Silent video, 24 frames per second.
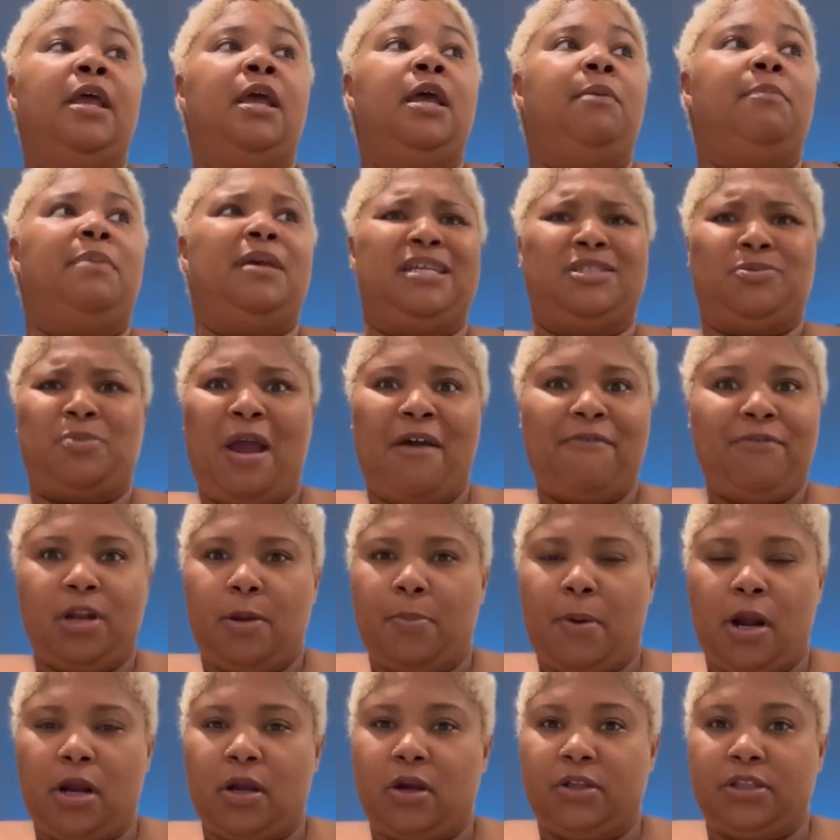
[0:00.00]
Because we're having to
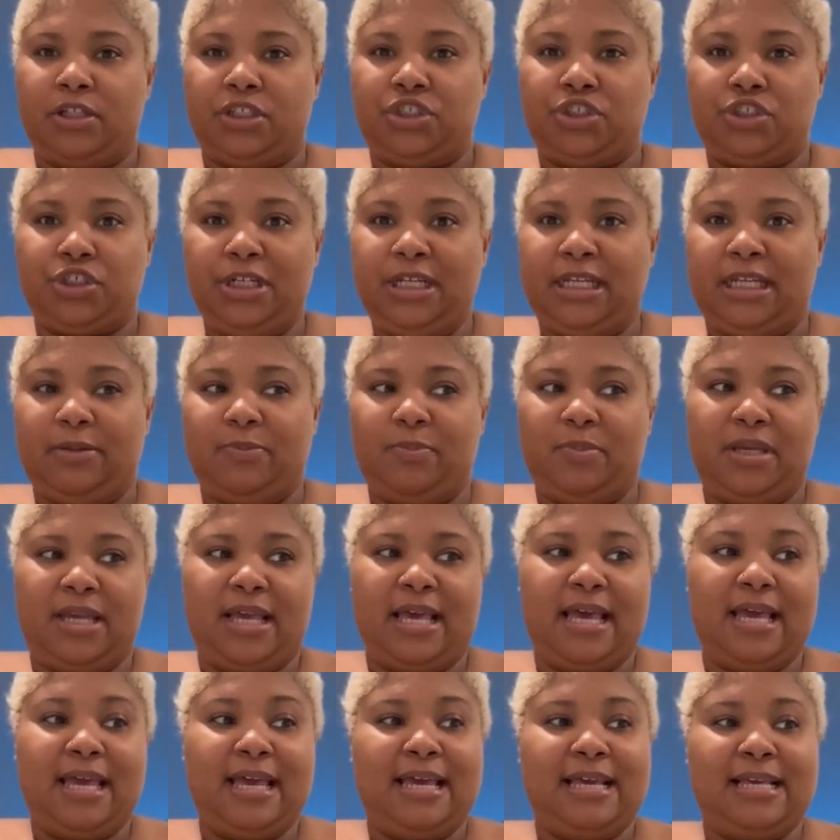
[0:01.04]
park on the street
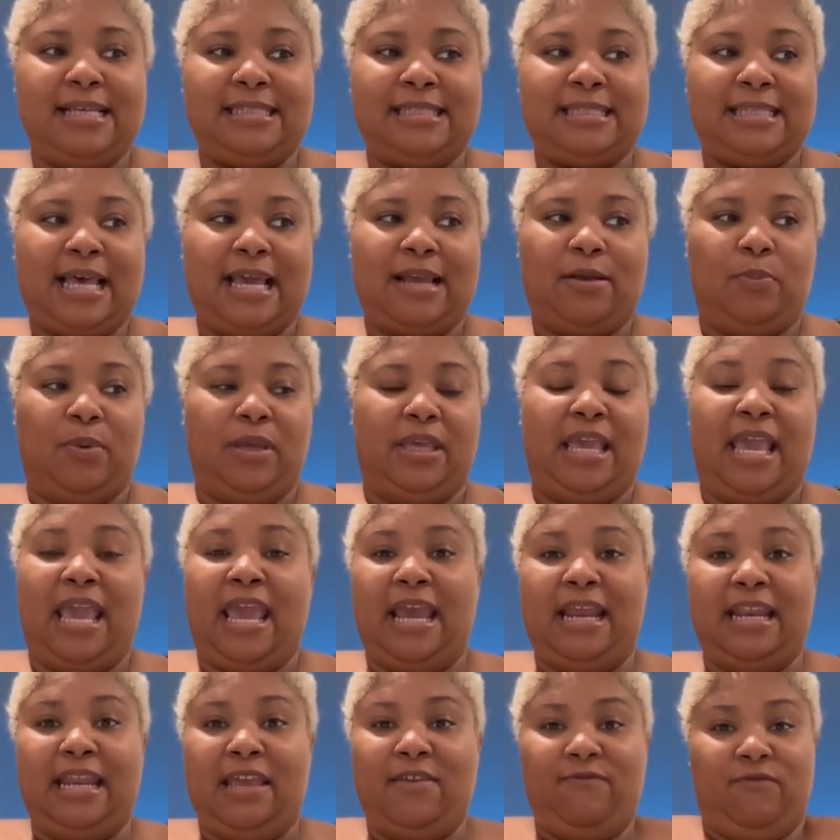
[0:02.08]
because like we
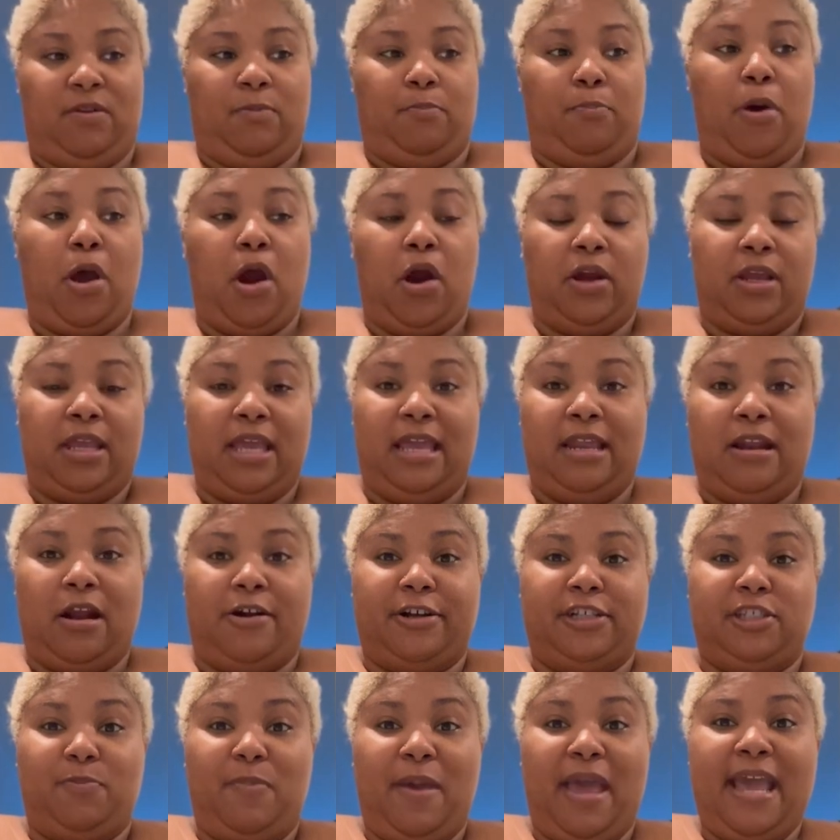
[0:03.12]
can't even park in our
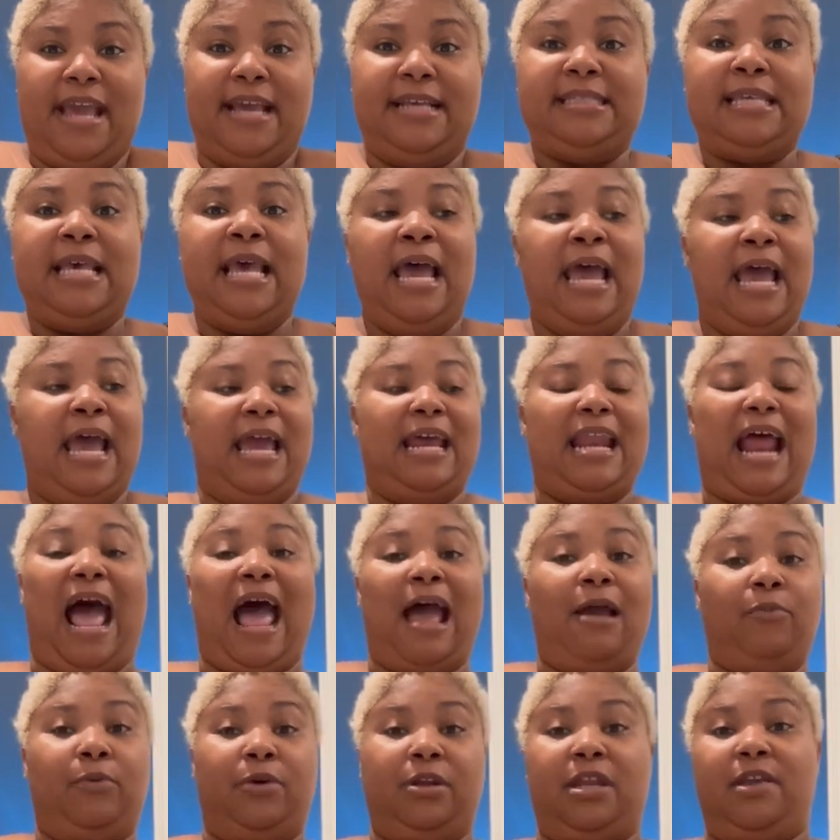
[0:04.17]
space, and I
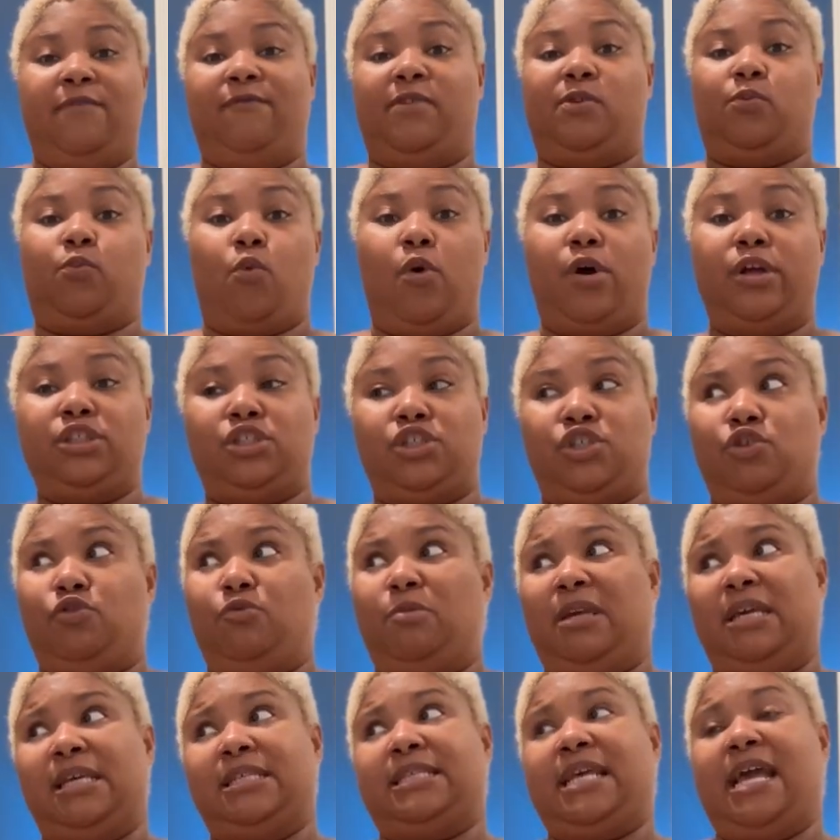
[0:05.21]
wouldn't even want to
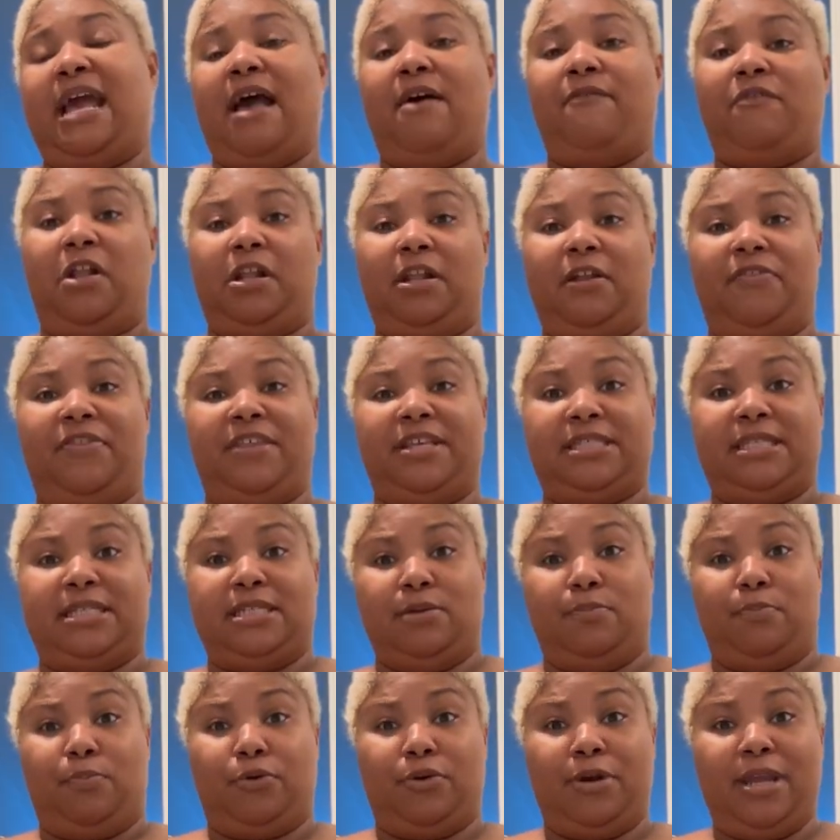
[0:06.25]
because they have all of this
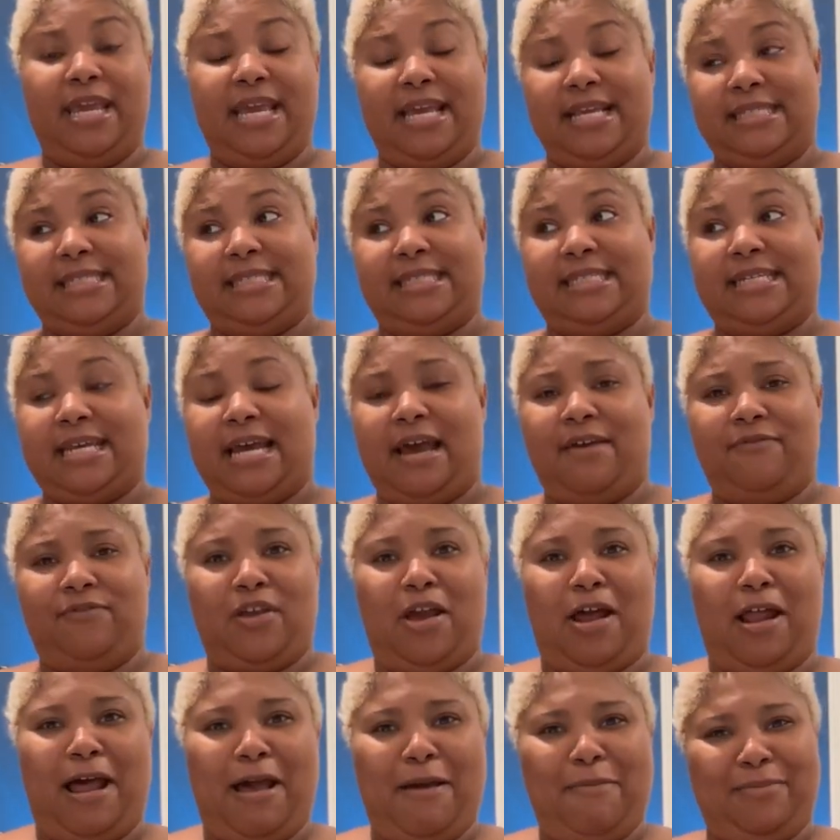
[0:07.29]
debris and stuff.
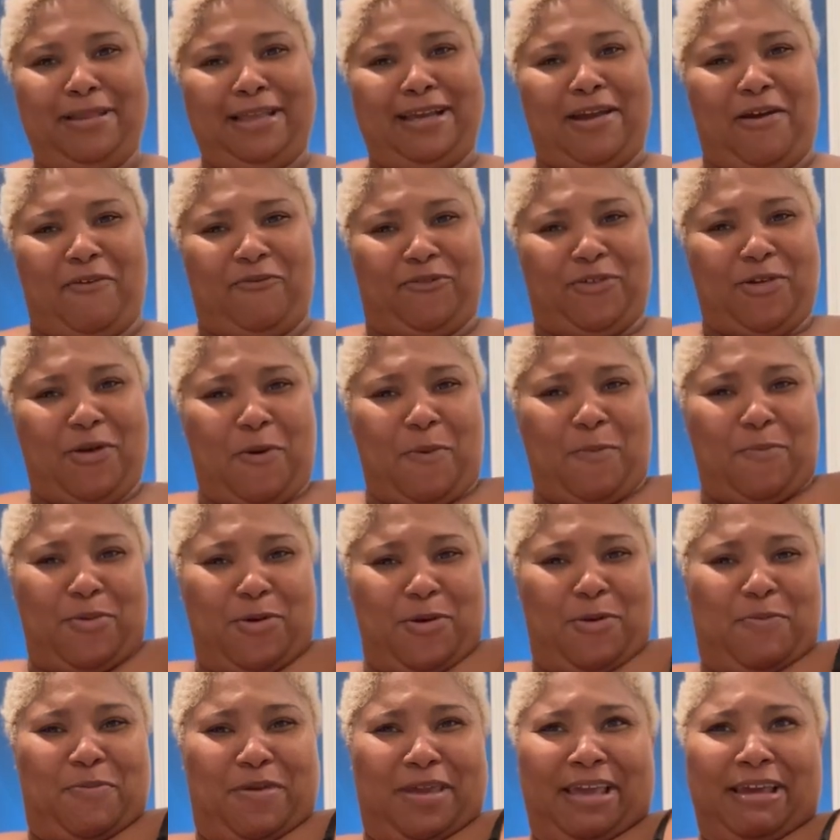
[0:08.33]
Y'all, I'm like a real
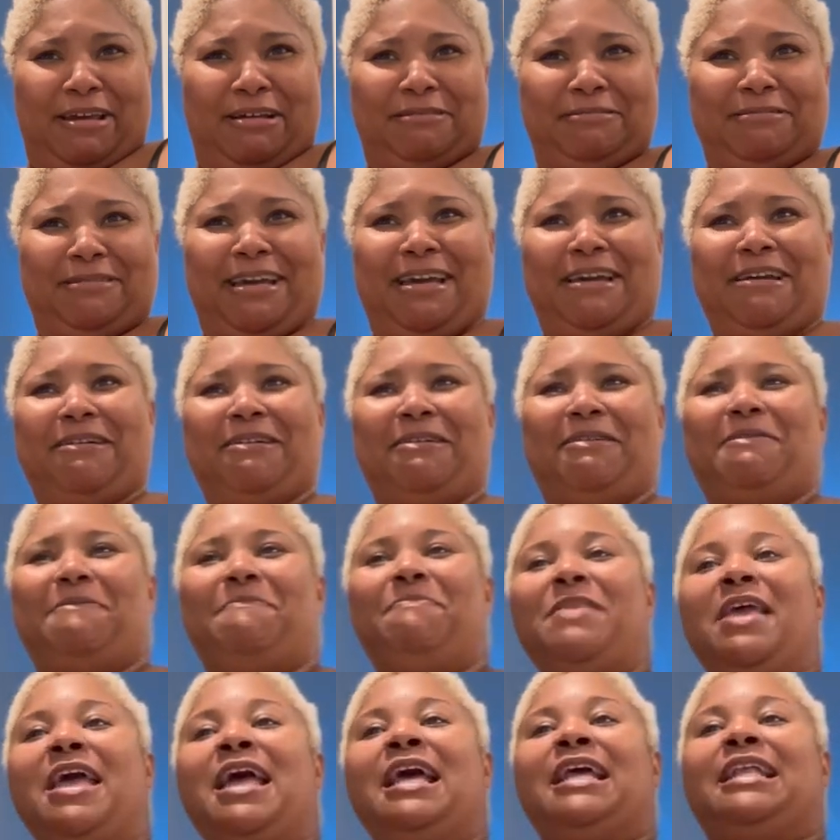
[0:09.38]
booby. Okay, girl.
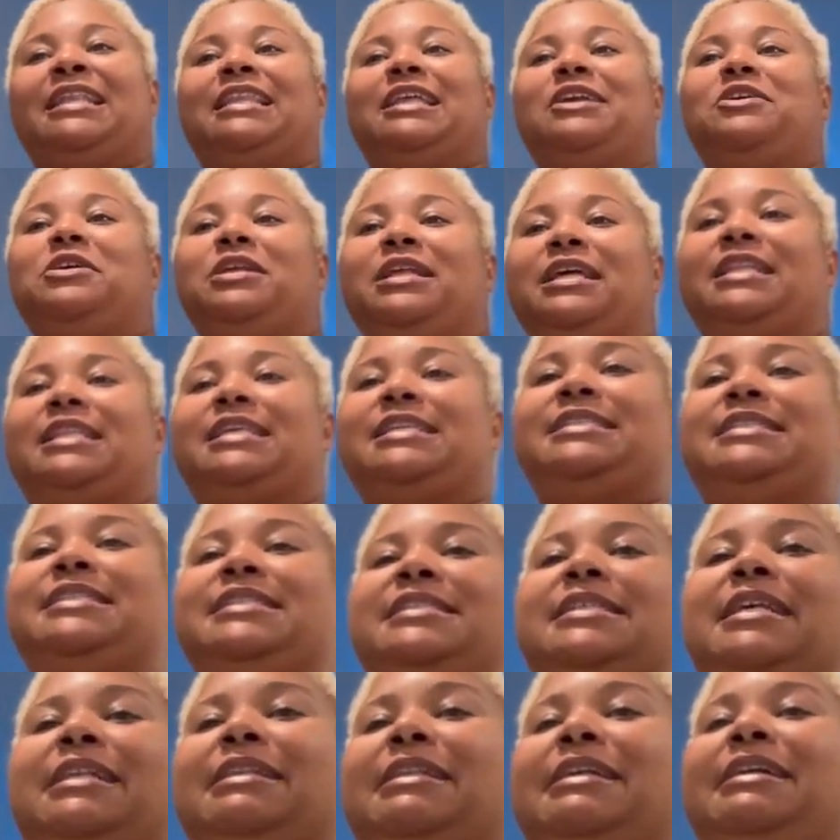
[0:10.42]
Literally, this is
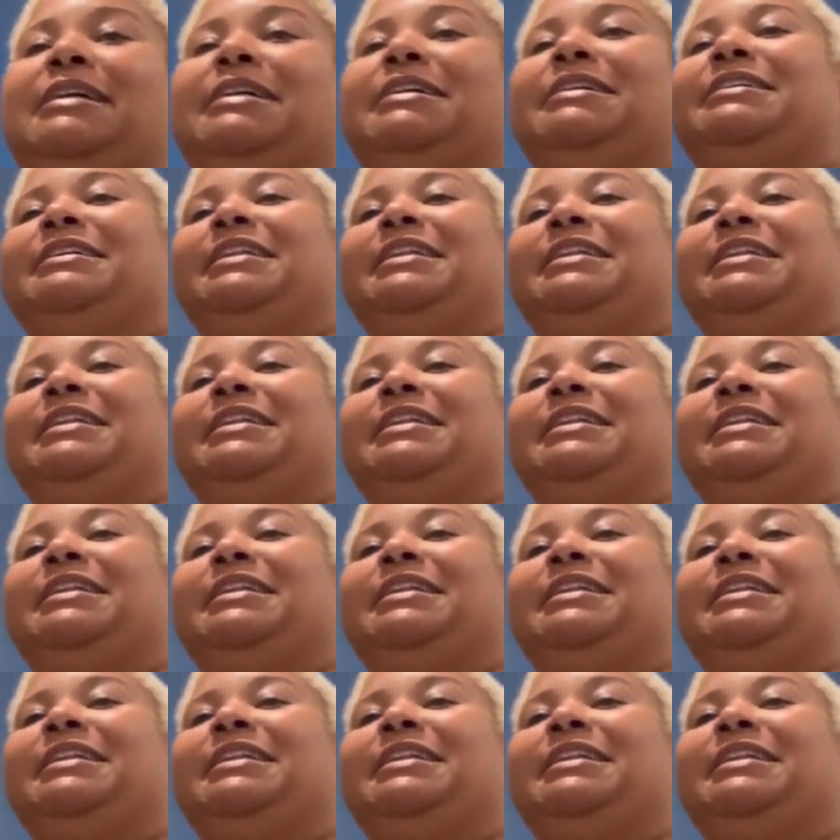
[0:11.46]
a look.